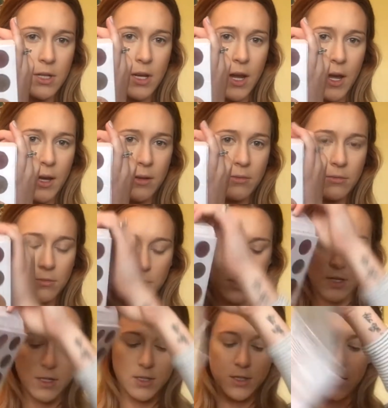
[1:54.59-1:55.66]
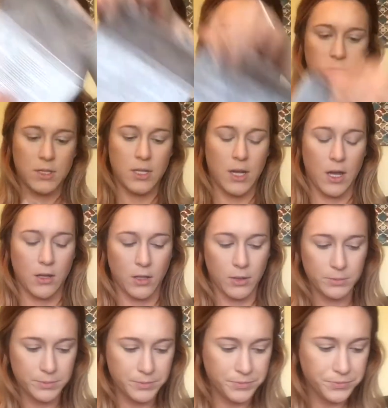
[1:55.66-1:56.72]
today. These two mixed
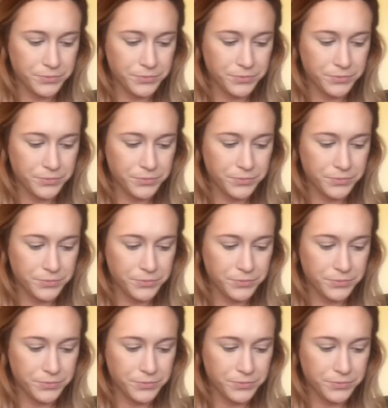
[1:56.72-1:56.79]
together.